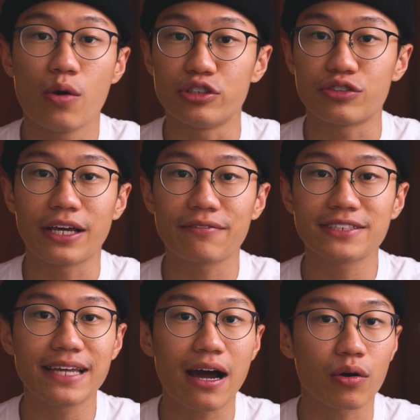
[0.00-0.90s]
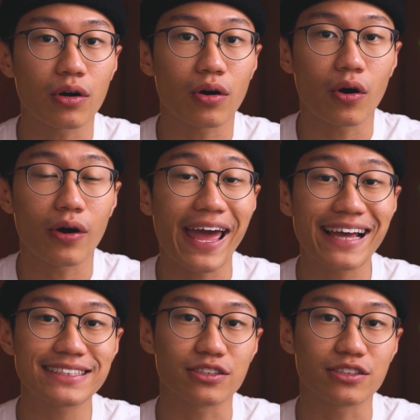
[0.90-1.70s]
we should never see alcohol as a